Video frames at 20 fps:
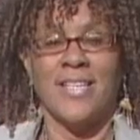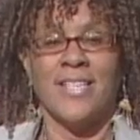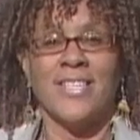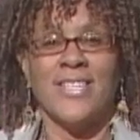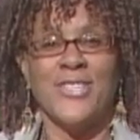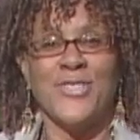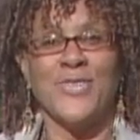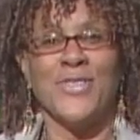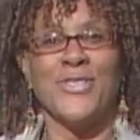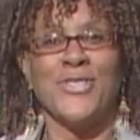
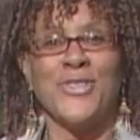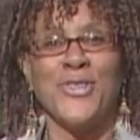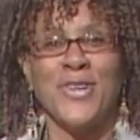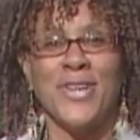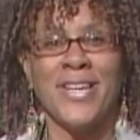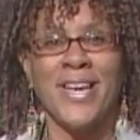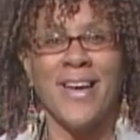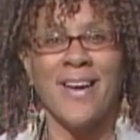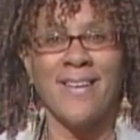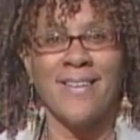Did you
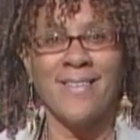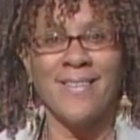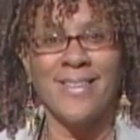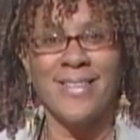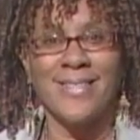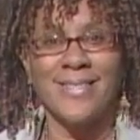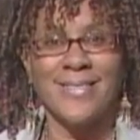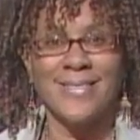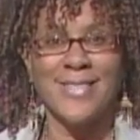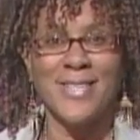enjoy
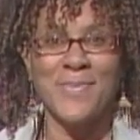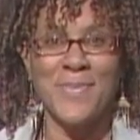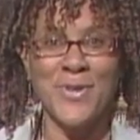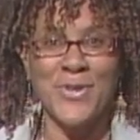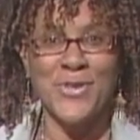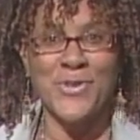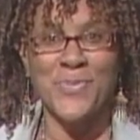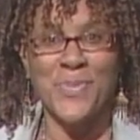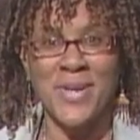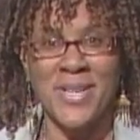our uh,
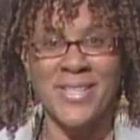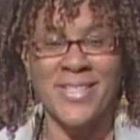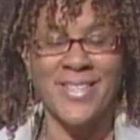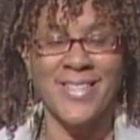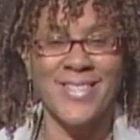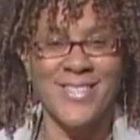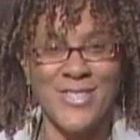commercial break there?